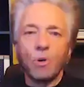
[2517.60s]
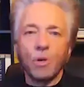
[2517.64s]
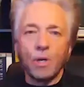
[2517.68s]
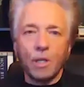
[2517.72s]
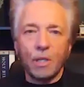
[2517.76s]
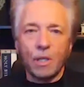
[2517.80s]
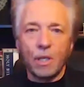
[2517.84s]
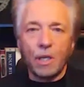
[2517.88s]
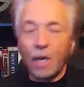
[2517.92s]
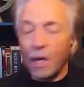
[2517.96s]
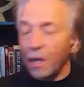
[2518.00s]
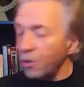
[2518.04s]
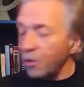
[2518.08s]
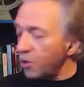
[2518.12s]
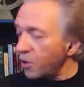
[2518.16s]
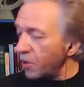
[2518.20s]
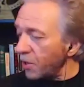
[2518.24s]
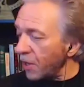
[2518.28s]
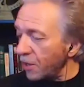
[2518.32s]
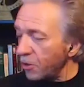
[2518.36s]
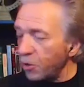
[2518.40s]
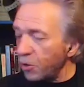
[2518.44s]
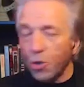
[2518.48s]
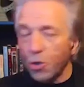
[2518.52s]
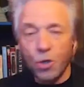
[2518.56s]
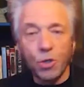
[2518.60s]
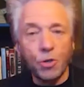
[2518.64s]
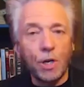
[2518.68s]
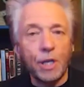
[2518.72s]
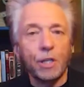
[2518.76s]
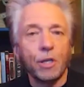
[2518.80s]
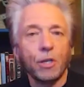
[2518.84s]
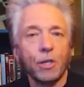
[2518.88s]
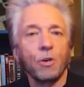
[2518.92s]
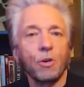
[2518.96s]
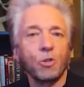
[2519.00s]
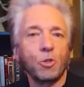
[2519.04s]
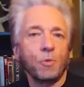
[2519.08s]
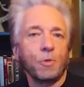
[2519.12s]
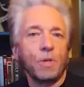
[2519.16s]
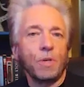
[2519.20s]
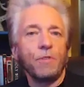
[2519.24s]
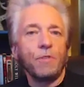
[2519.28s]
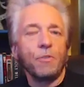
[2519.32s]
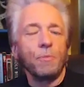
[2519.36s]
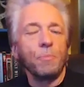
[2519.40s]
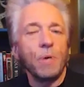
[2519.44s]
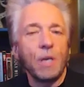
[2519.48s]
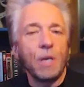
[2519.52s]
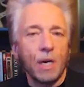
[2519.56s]
yes, that's true. And it goes even
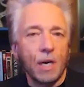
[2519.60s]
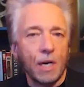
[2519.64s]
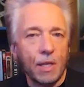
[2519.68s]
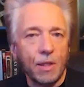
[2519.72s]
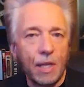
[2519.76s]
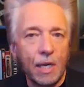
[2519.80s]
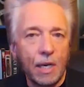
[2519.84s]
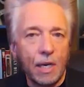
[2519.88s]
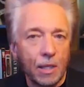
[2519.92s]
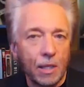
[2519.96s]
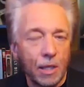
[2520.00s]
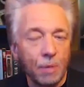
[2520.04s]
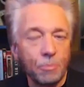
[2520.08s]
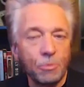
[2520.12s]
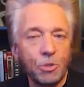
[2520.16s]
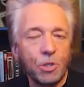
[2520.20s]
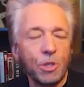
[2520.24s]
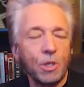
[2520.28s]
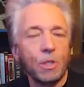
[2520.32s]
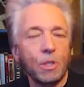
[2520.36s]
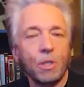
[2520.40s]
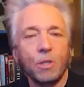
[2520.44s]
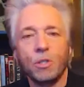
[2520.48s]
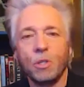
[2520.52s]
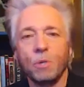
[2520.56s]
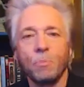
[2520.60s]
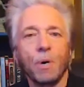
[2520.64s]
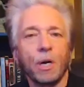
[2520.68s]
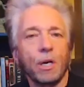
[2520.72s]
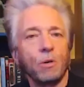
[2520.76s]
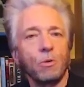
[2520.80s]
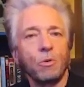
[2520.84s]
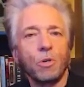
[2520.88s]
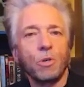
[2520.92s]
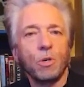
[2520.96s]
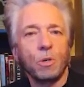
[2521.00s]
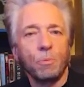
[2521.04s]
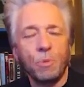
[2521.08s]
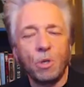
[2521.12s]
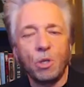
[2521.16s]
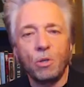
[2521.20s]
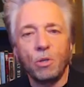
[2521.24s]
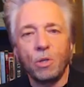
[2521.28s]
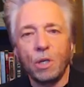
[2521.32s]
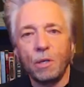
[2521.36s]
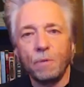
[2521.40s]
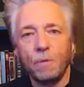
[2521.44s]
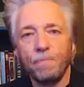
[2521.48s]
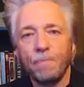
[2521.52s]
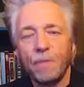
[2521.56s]
beyond that. And I'm seeing this in my own
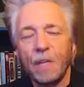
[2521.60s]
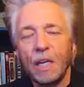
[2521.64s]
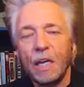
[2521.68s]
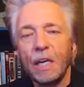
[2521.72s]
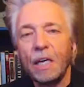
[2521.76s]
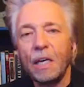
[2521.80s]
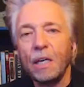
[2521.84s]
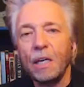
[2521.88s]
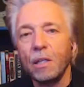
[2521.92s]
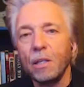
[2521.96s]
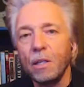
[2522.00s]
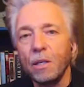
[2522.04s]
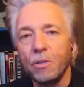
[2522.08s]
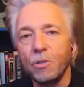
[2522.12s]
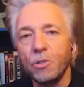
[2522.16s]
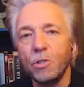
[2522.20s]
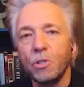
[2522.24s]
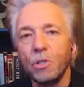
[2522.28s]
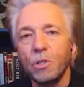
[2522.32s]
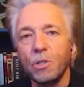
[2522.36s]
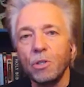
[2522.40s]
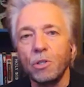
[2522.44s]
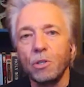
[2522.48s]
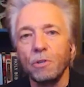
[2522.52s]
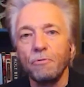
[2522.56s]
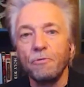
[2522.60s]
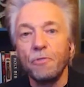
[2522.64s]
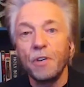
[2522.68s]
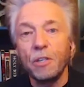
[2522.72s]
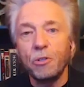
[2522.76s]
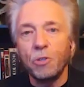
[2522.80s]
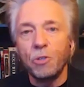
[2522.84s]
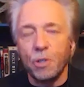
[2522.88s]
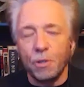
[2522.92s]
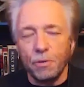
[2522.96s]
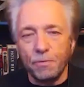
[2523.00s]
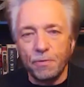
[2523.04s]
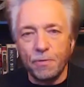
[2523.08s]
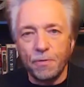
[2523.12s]
community. It is divisive